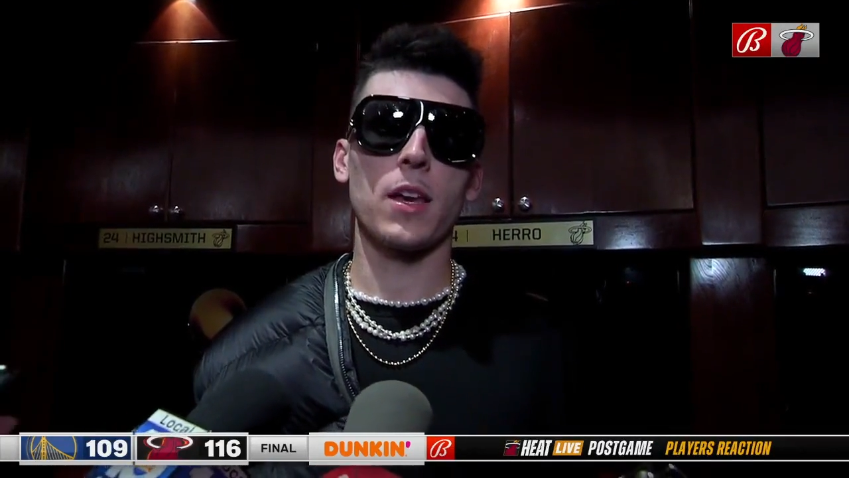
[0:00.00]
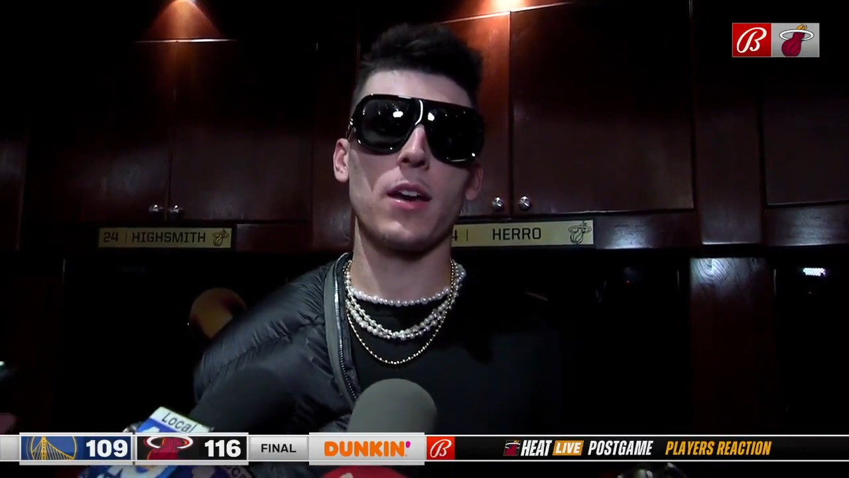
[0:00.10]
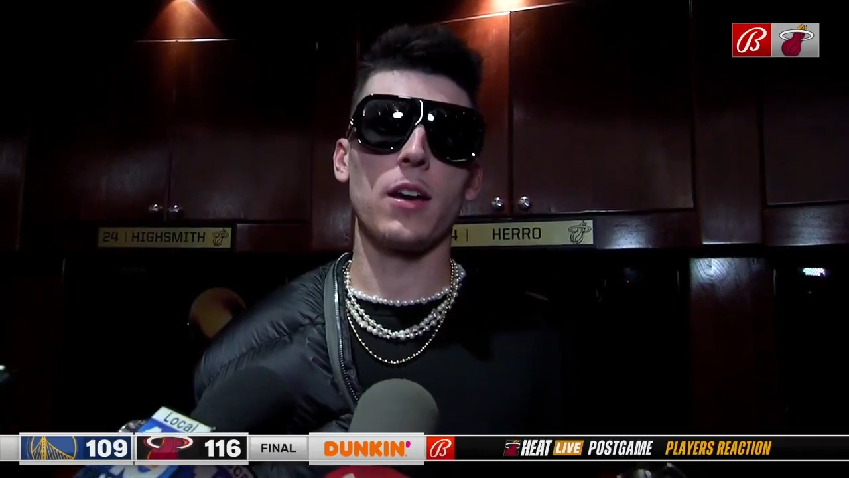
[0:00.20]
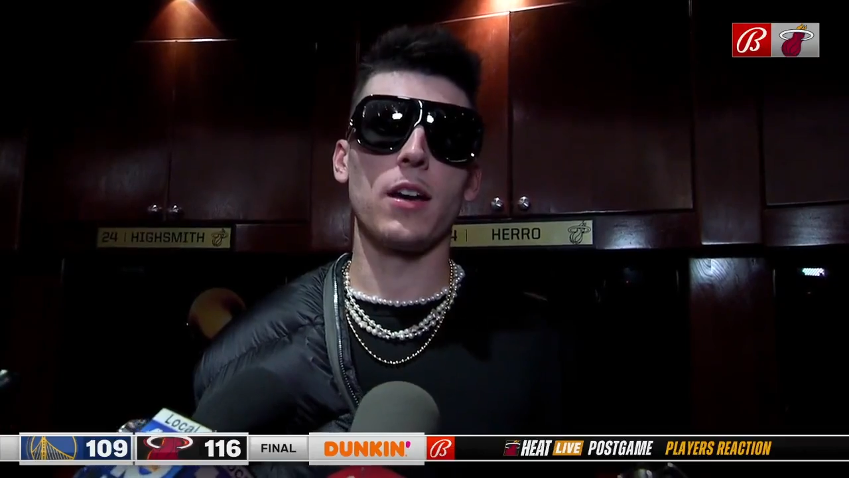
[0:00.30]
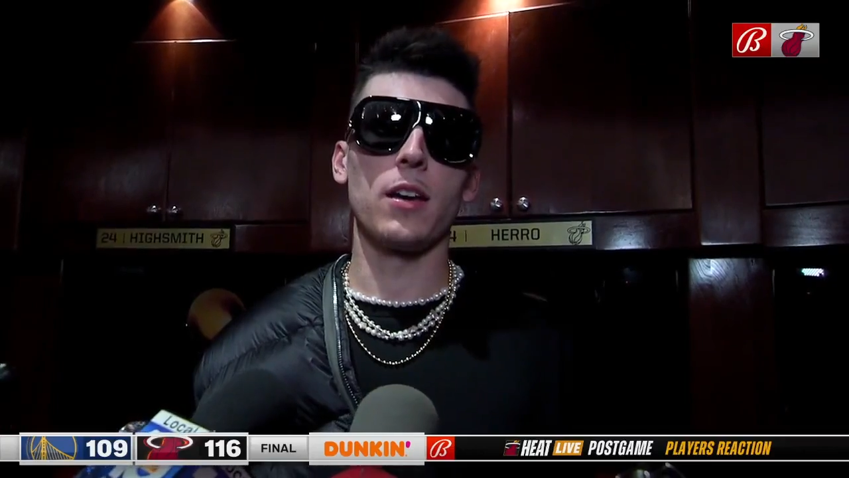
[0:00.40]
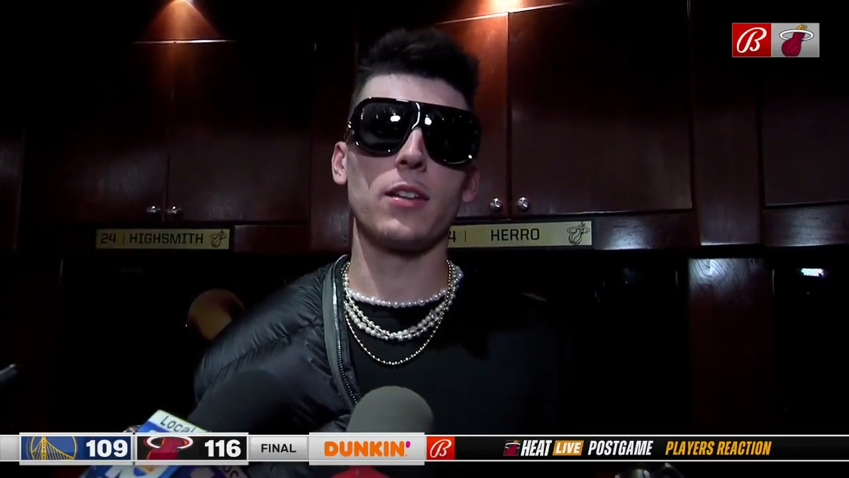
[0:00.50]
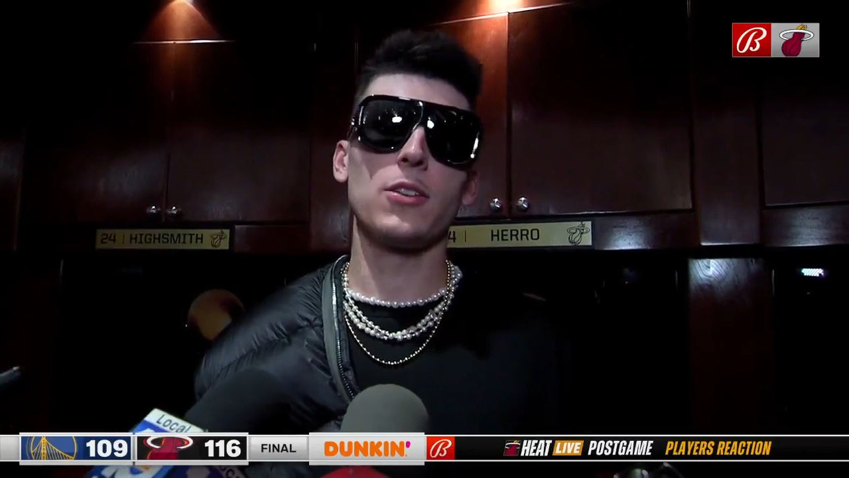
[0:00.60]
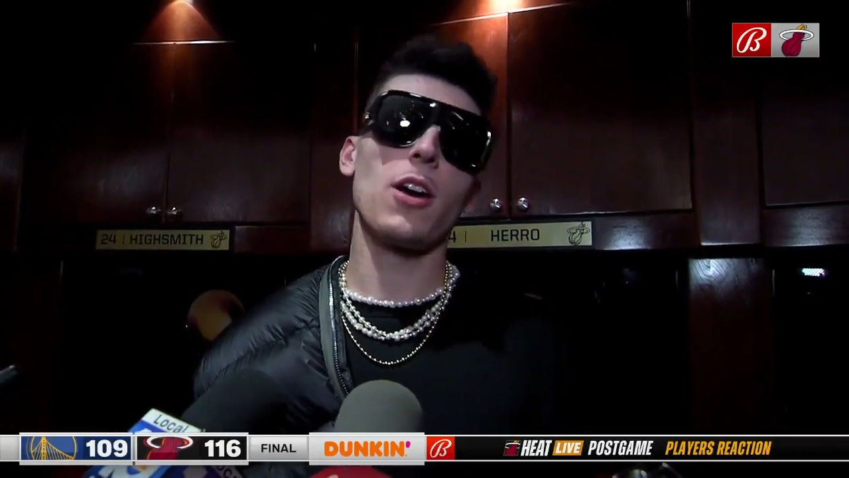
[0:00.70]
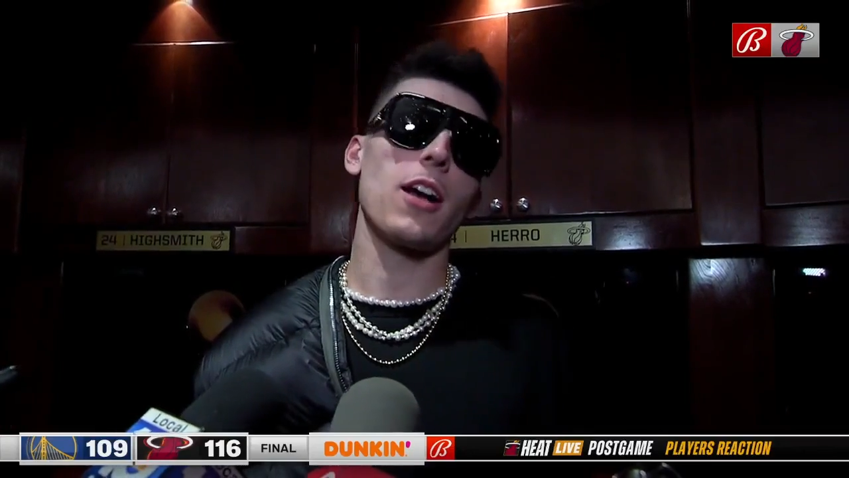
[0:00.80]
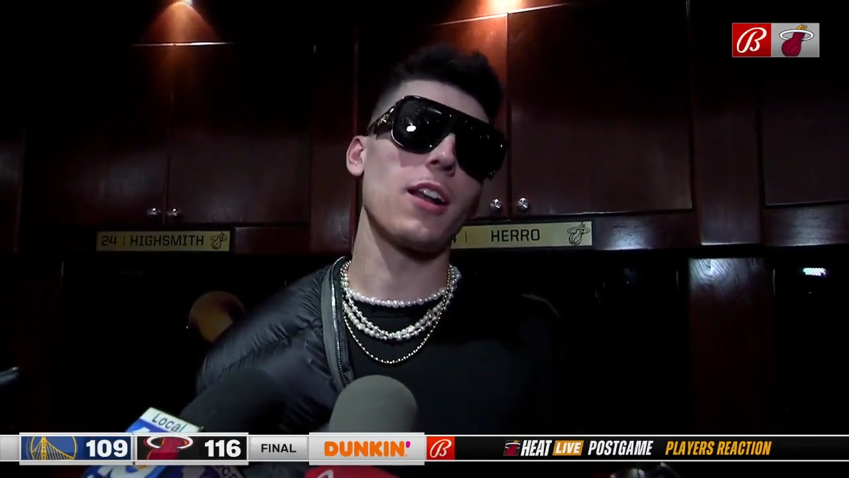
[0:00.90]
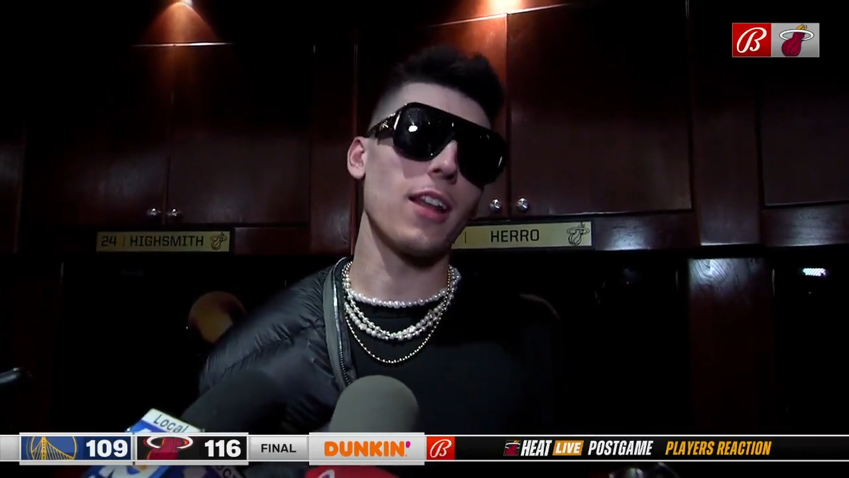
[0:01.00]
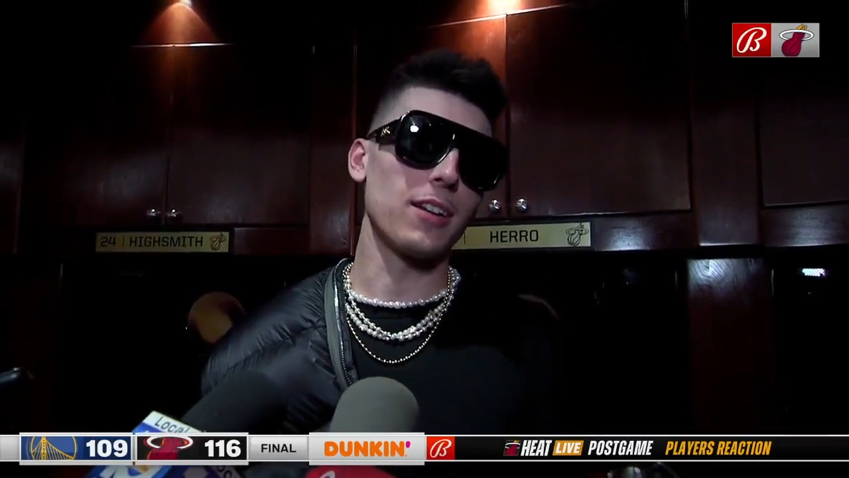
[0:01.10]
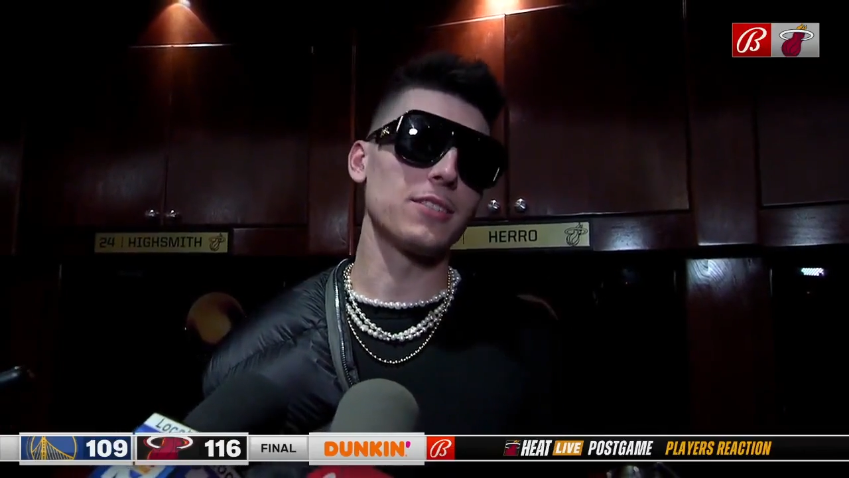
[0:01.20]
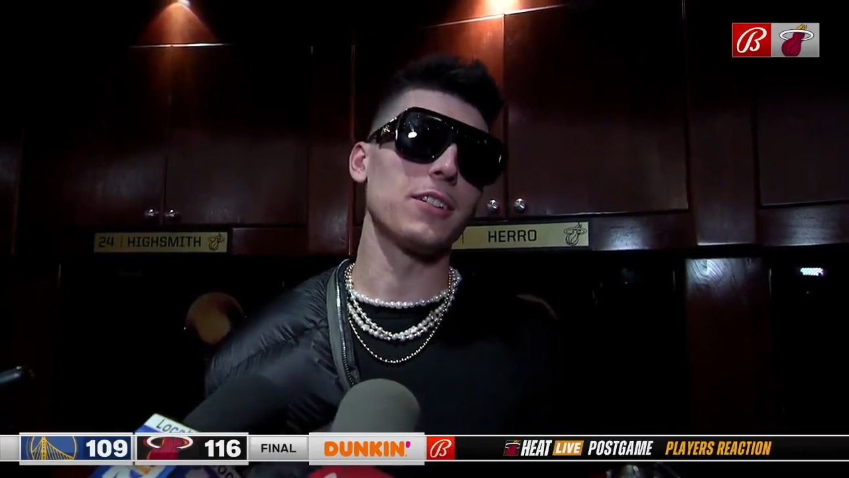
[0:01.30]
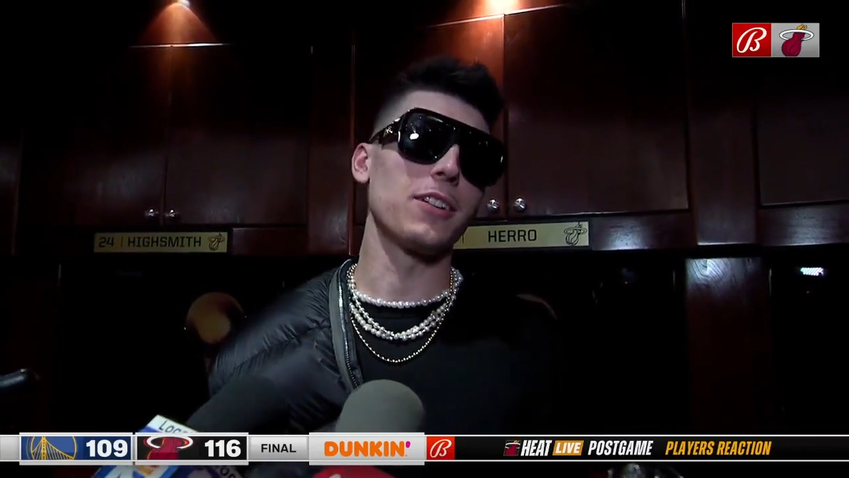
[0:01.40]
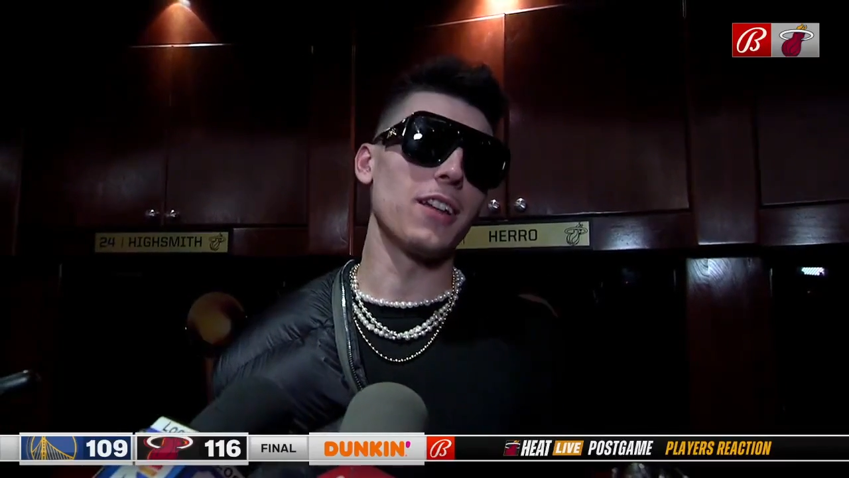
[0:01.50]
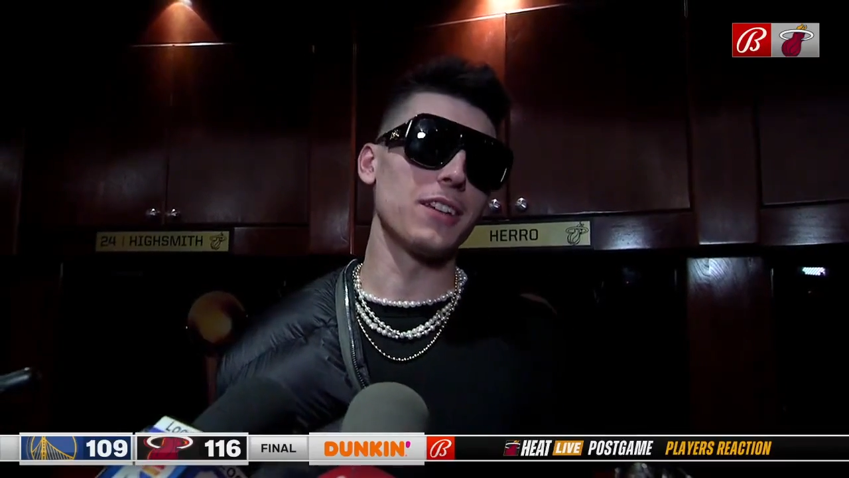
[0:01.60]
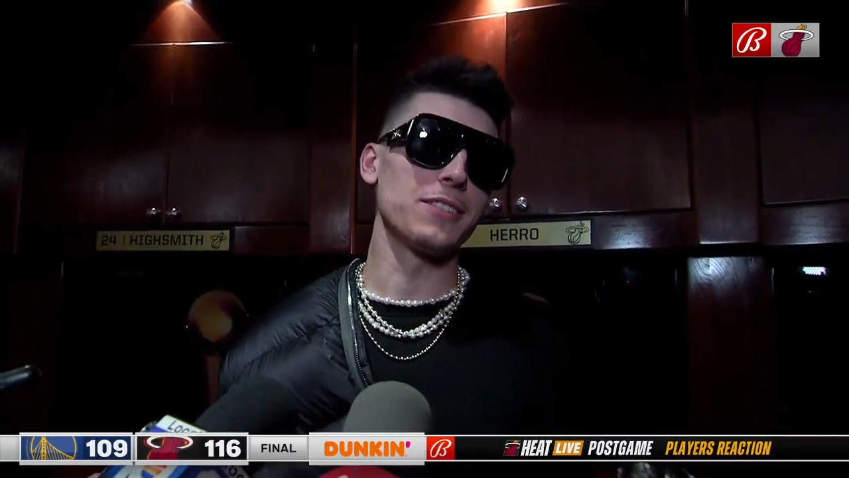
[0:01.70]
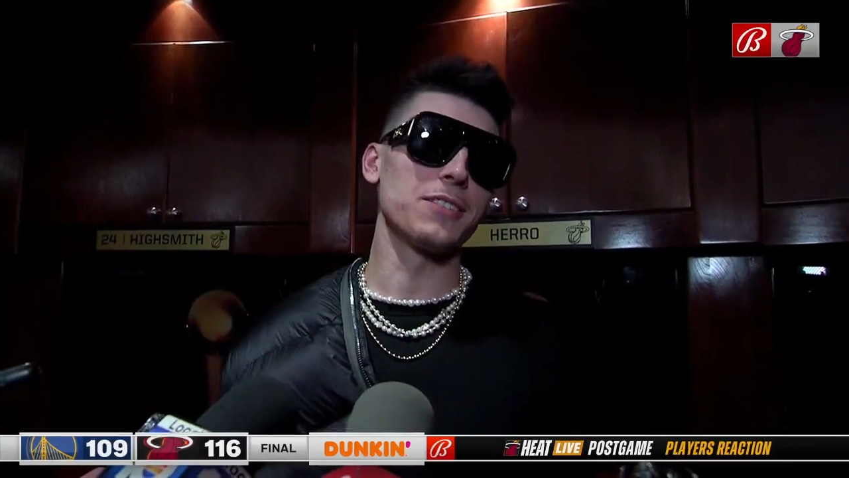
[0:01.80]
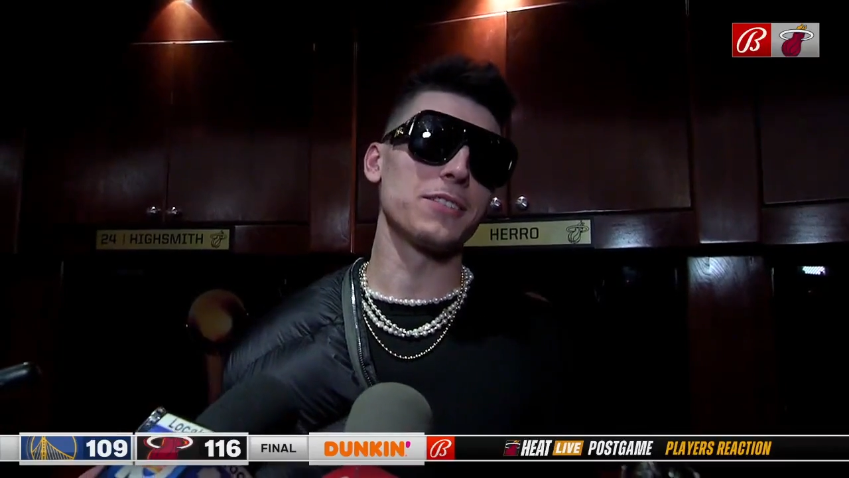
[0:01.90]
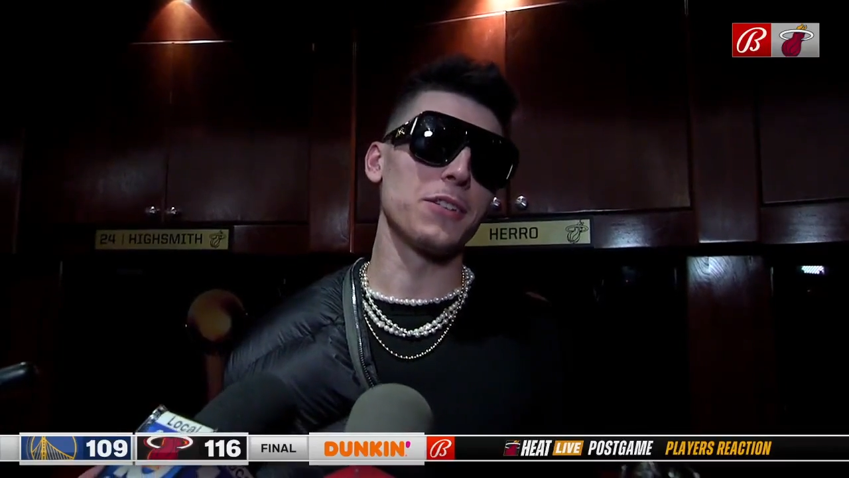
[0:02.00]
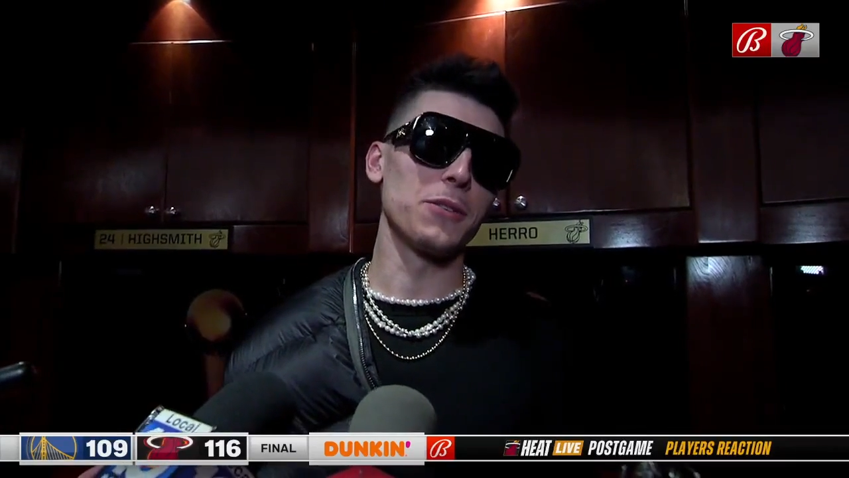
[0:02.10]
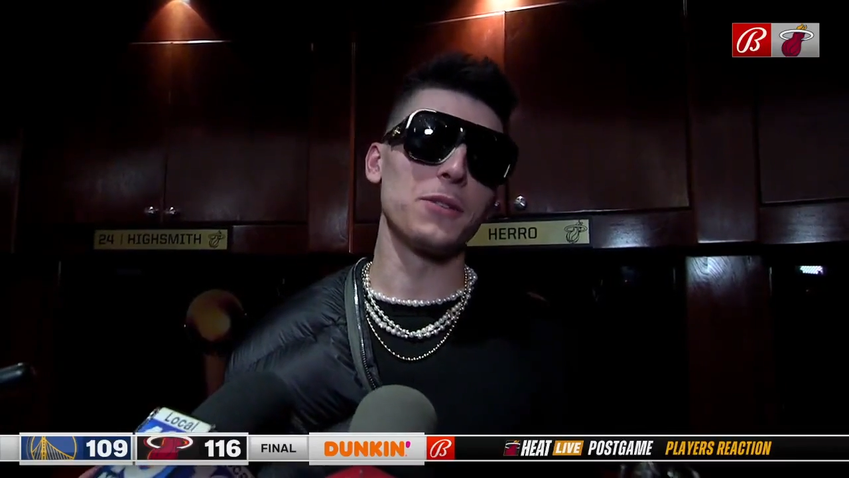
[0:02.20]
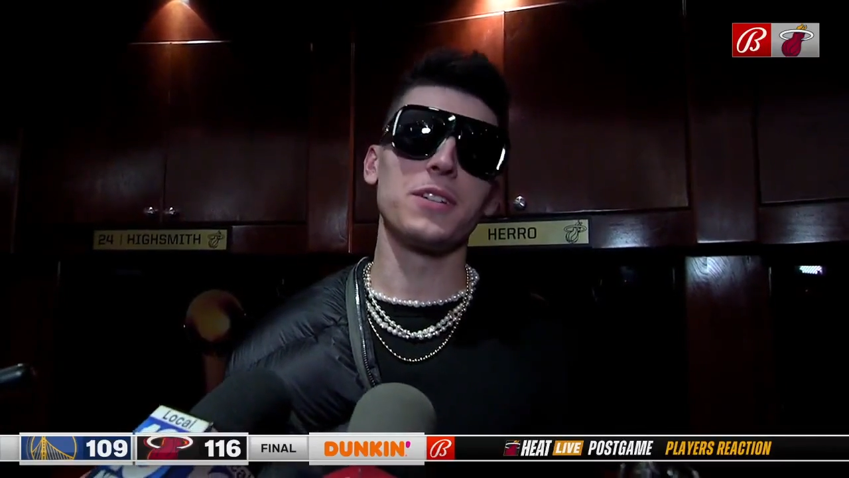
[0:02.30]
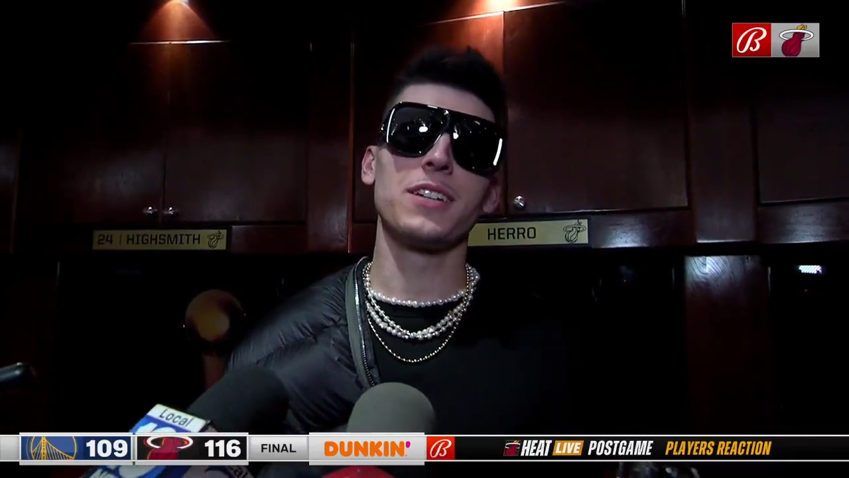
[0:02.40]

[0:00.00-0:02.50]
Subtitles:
You know, I got a lot of sunglasses, so